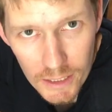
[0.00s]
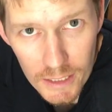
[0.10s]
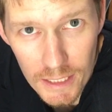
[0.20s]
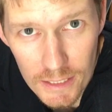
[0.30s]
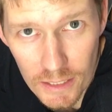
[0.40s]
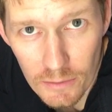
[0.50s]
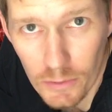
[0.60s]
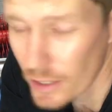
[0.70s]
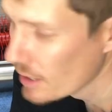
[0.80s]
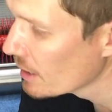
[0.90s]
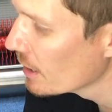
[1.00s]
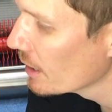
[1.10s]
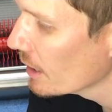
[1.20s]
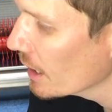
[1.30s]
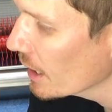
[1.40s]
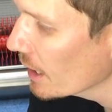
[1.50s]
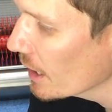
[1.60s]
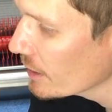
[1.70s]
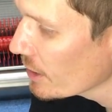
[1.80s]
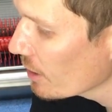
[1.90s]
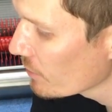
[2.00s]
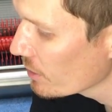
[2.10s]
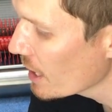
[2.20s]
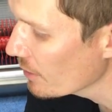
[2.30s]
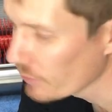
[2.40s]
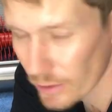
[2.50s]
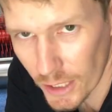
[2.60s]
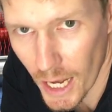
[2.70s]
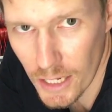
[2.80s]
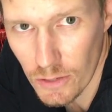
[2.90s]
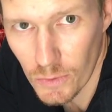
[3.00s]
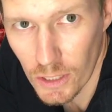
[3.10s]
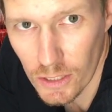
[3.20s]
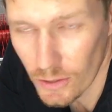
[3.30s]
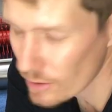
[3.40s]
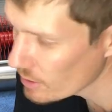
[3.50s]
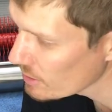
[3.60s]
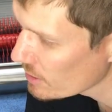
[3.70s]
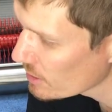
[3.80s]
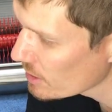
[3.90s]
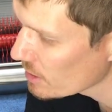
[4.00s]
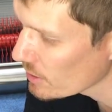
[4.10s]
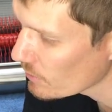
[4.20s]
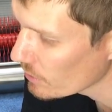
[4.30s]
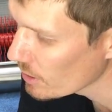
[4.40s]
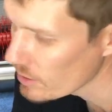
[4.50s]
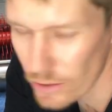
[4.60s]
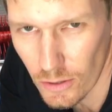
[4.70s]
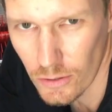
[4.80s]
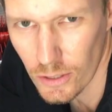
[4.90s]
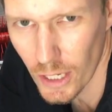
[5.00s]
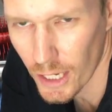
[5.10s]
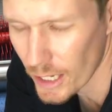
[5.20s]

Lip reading: adhesive. So I've got no affiliation with these guys, this is just what I use.